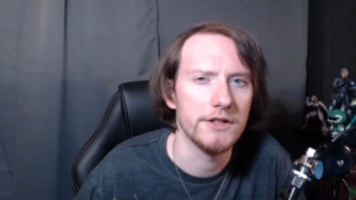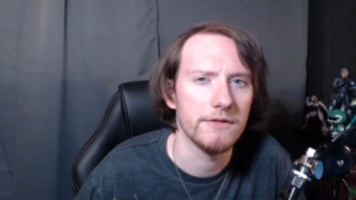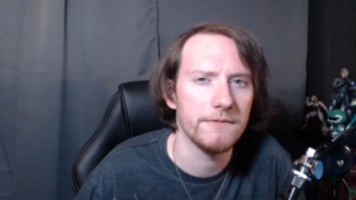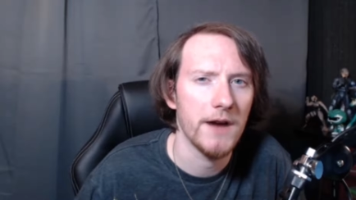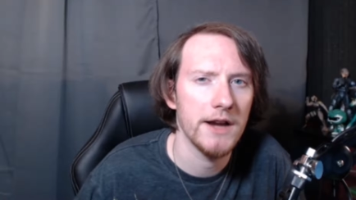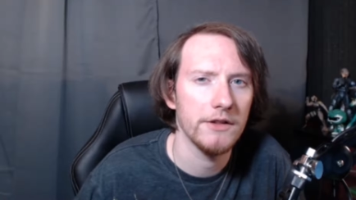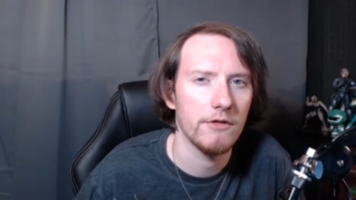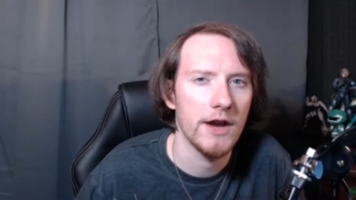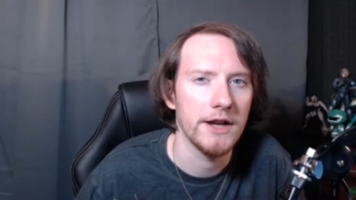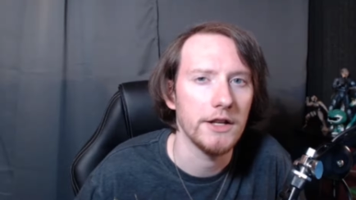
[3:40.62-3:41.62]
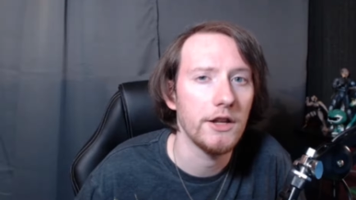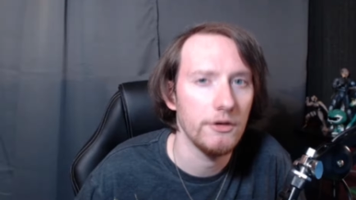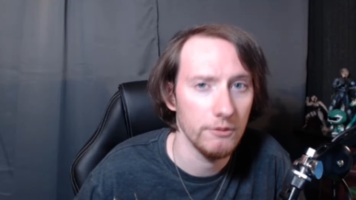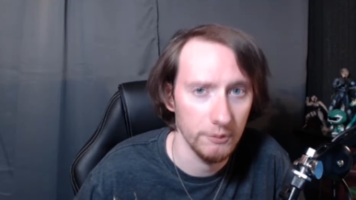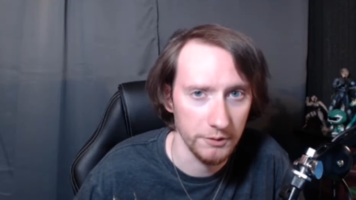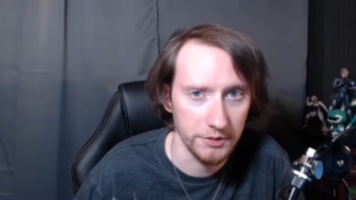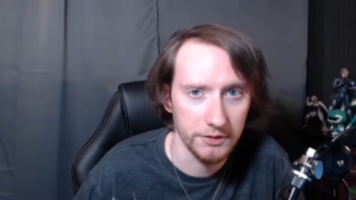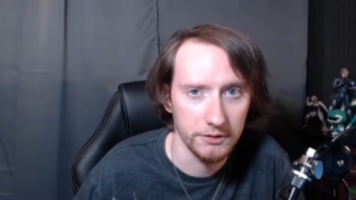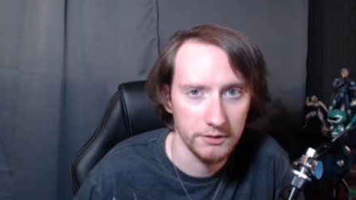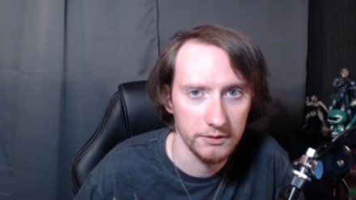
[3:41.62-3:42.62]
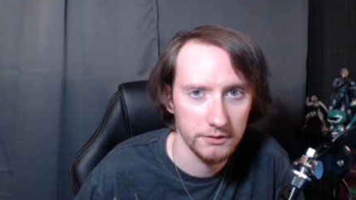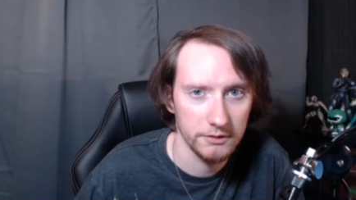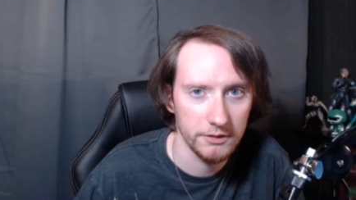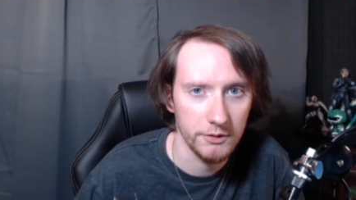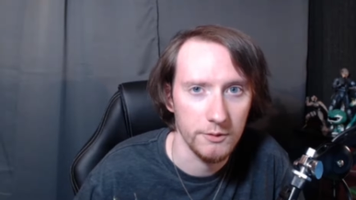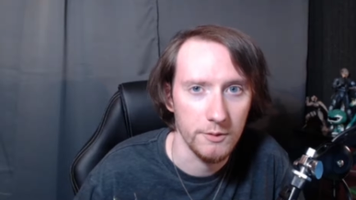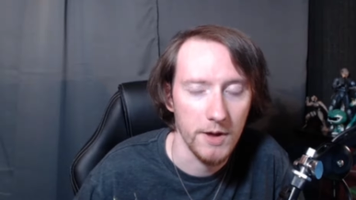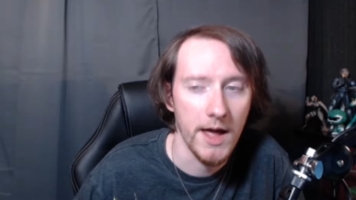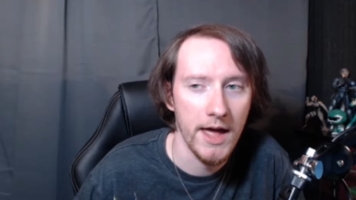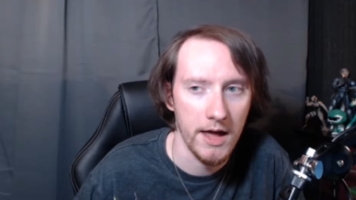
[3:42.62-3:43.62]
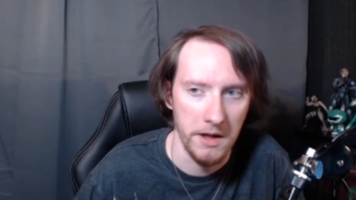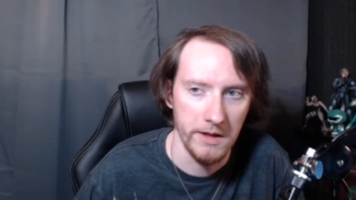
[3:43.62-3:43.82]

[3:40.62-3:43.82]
to find the right cues to A.